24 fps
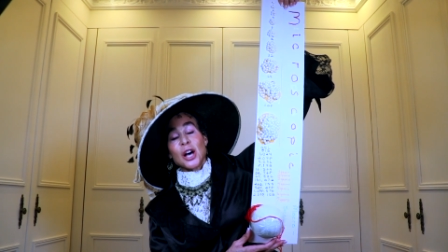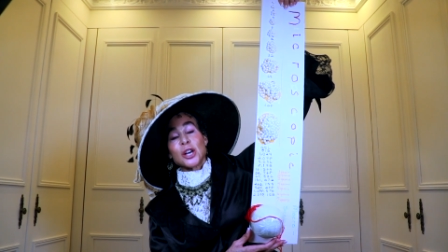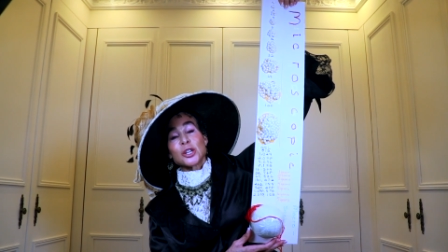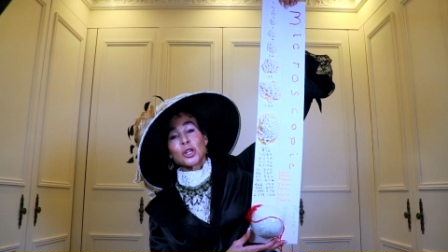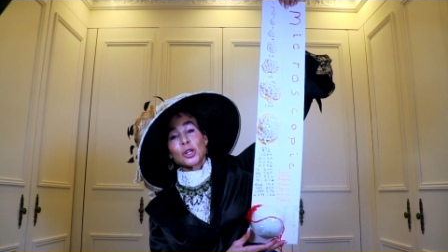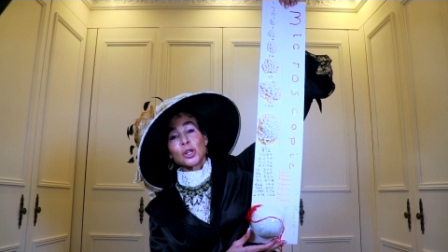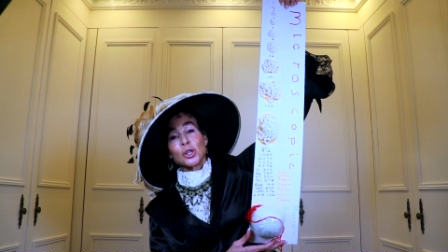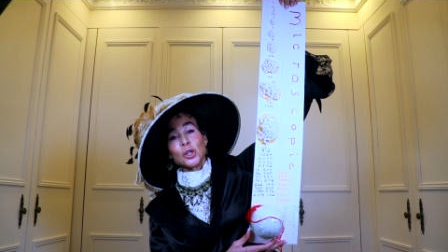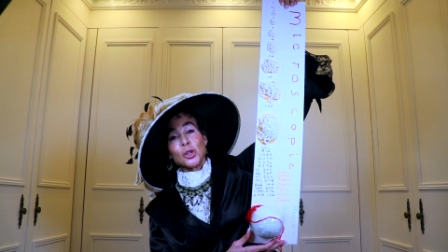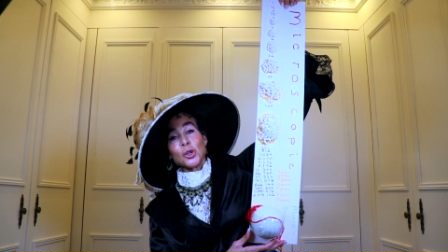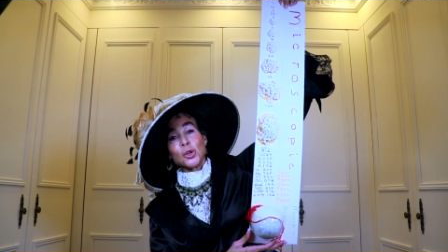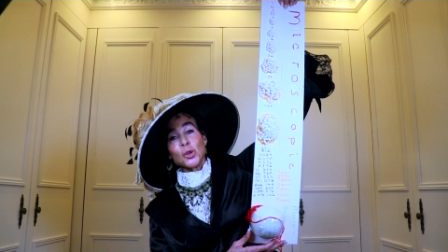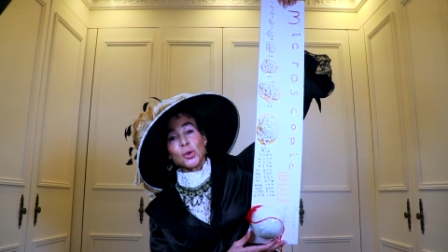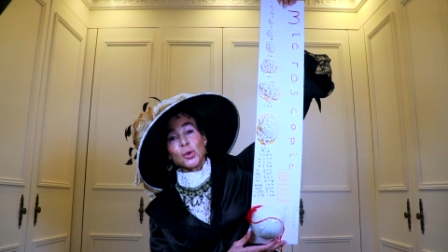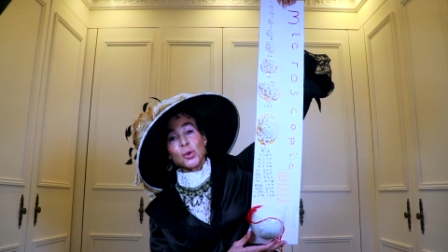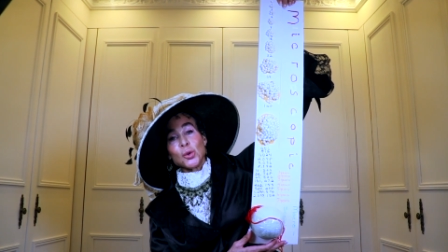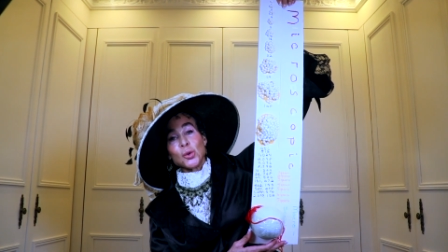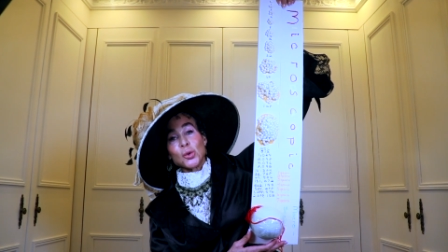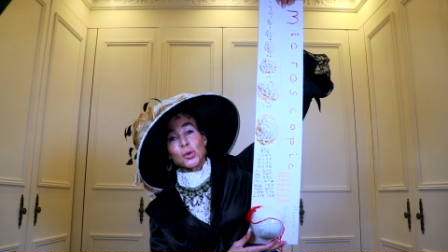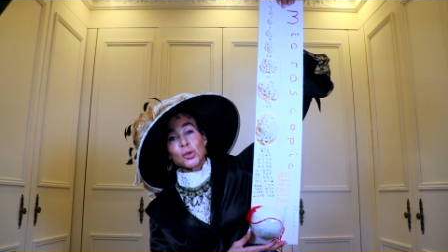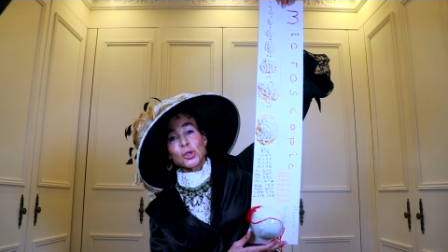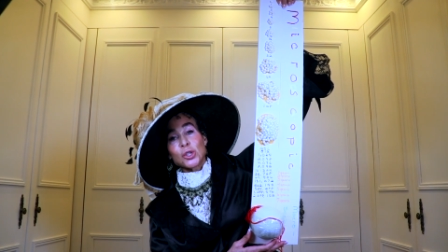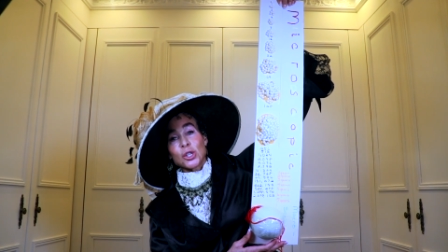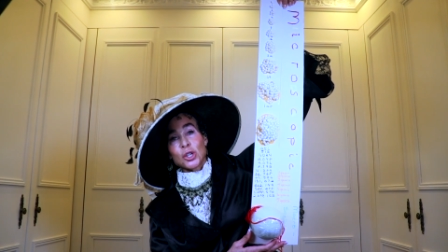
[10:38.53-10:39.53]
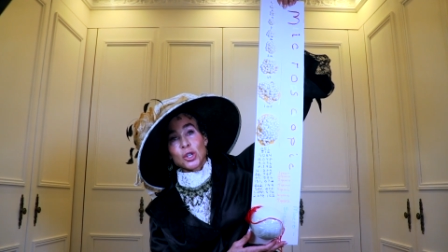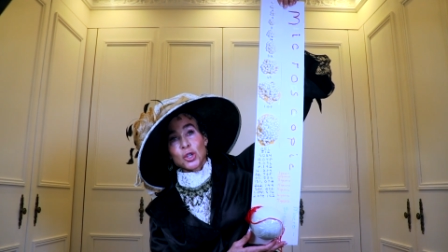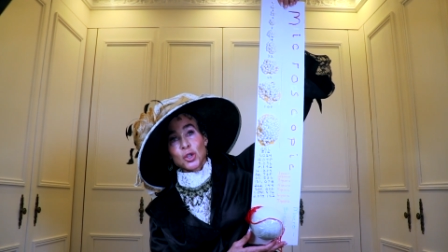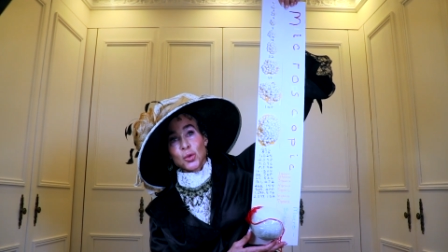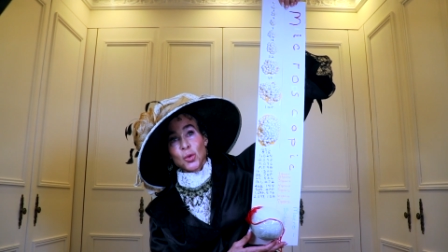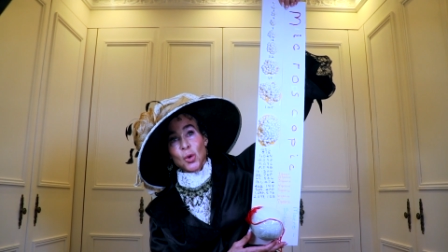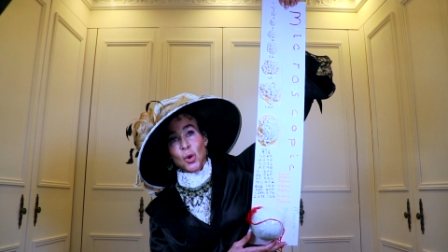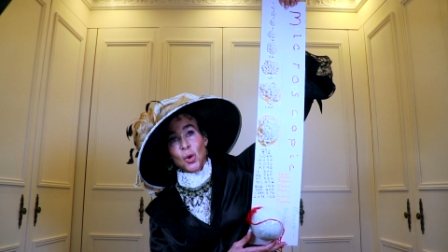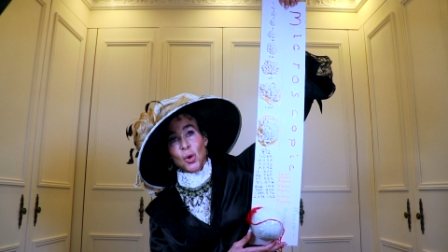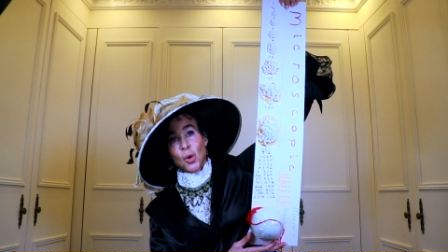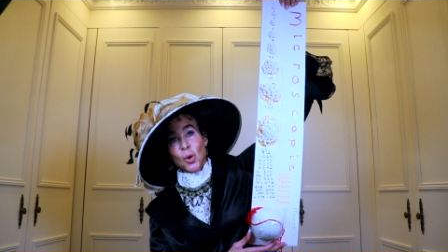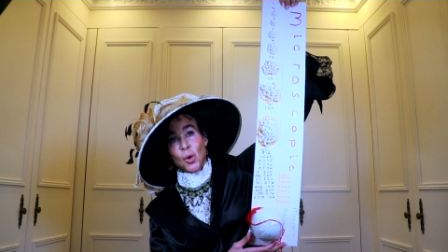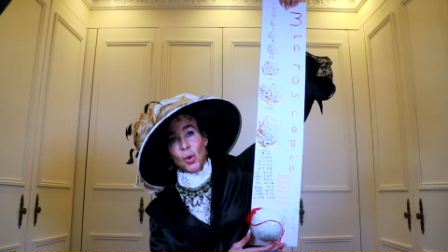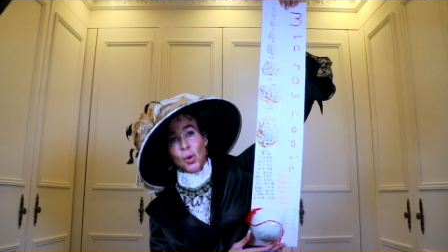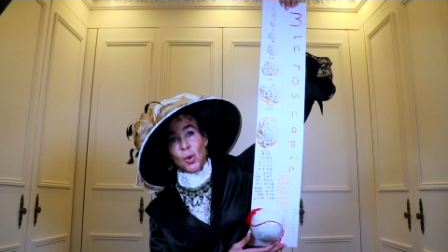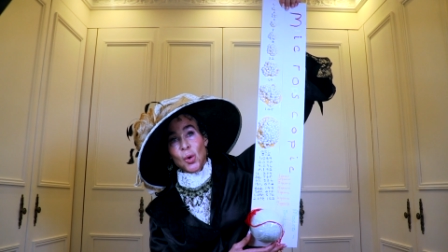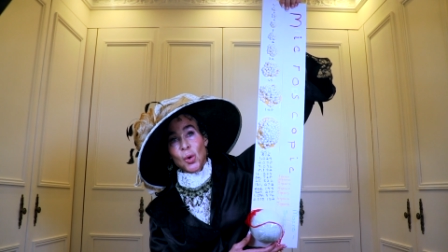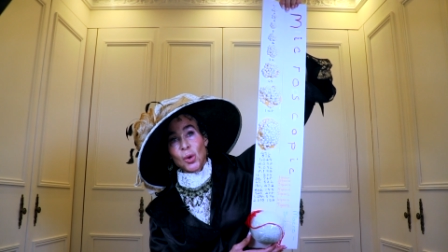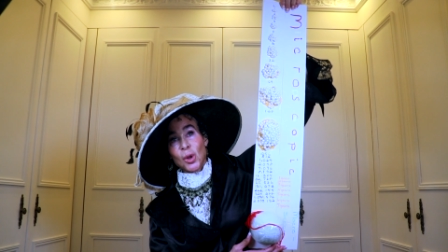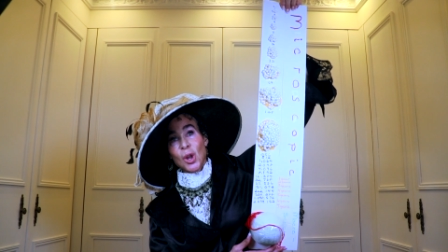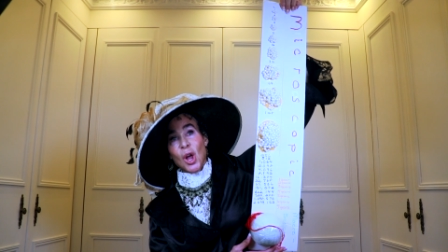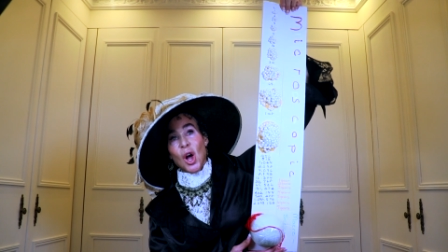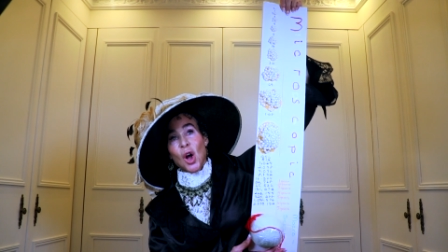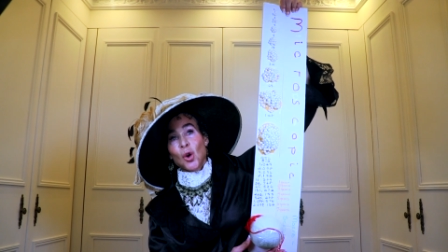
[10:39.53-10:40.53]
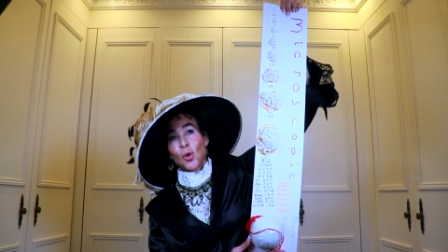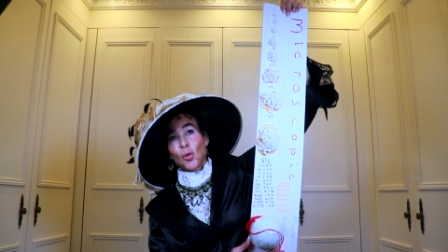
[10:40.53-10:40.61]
to lose control,